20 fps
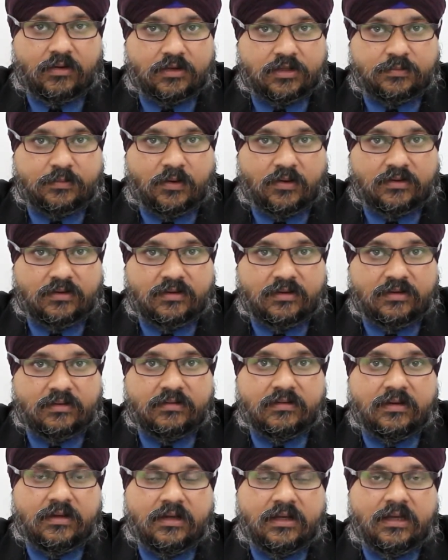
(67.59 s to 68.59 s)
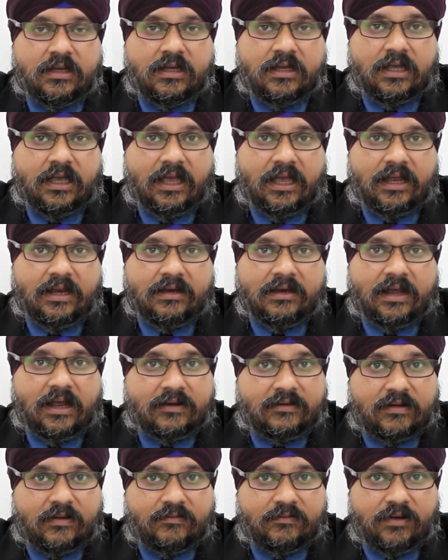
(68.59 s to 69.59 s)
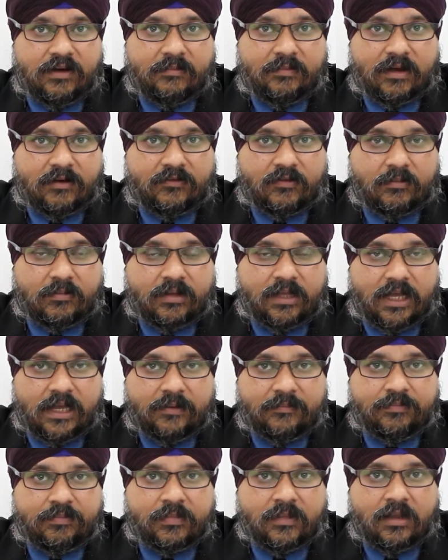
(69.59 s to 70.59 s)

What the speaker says: or sponsors and get some feedback from there.